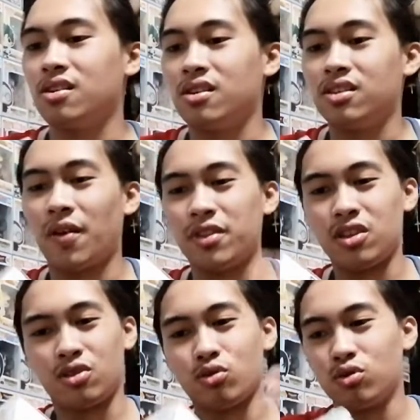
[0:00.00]

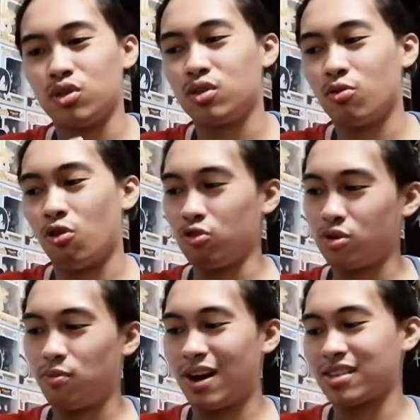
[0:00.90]
72's
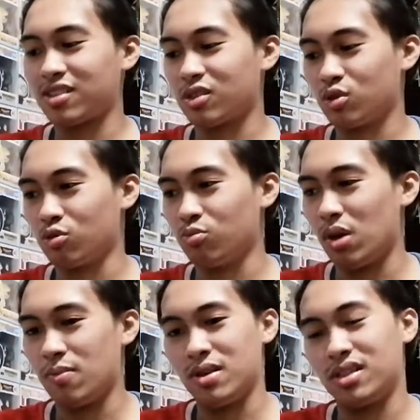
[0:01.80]
OG boxes too,
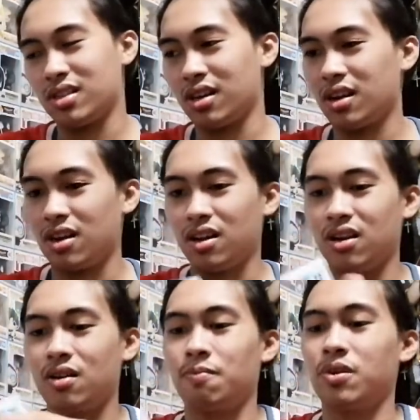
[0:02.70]
maybe it's
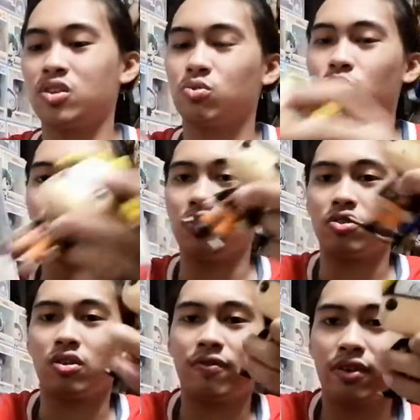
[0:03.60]
gonna much more
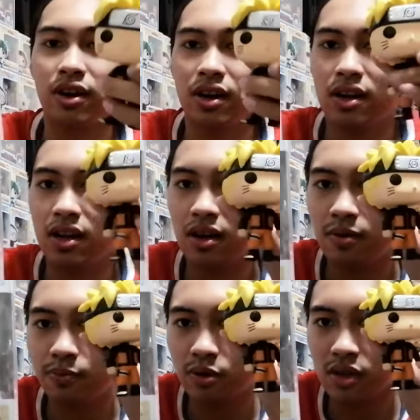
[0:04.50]
look. If you're
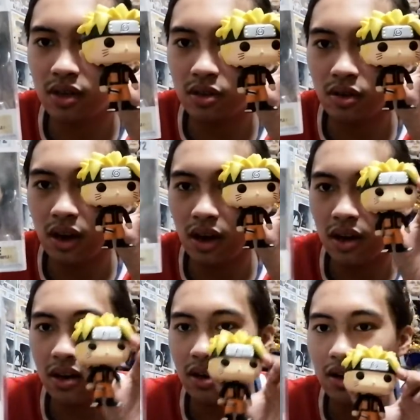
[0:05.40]
gonna put this
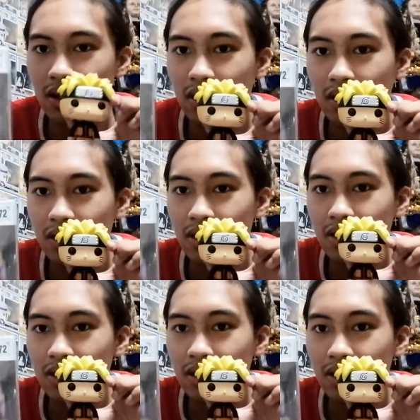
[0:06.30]
together,
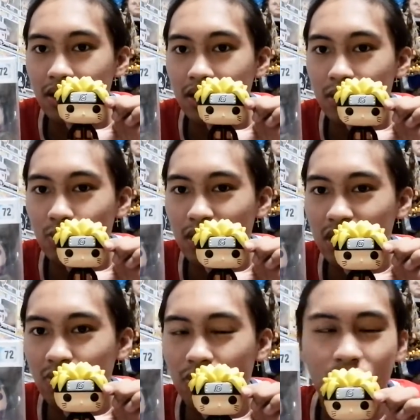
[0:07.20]
it's
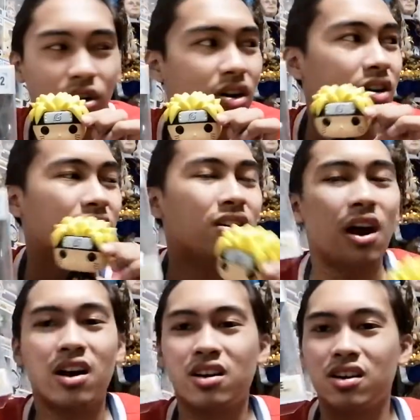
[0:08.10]
much more
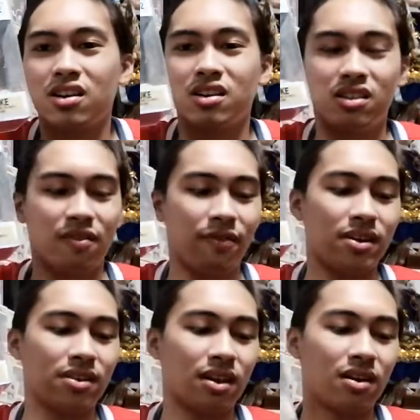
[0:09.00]
darker in the
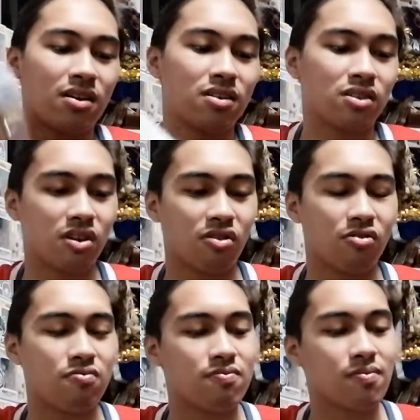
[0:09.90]
face here.
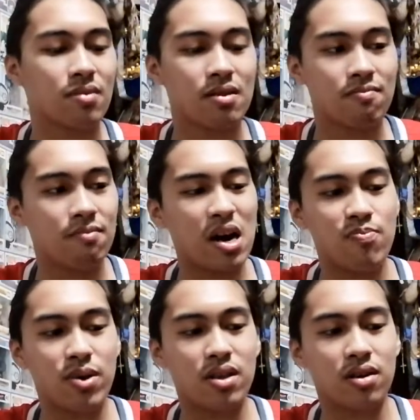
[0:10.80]
So, my
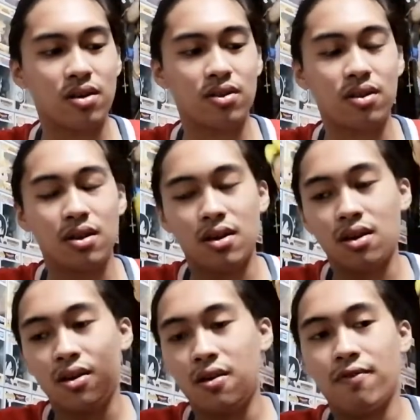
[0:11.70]
opinion,
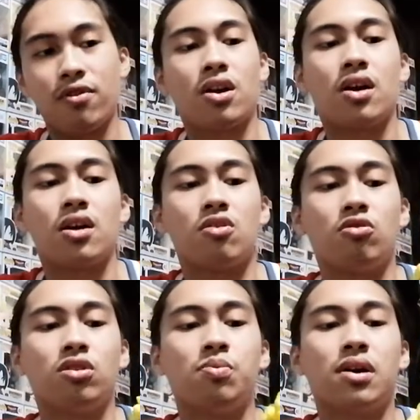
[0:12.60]
if you're an
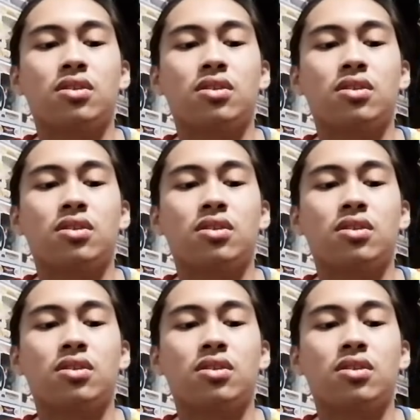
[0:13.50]
OG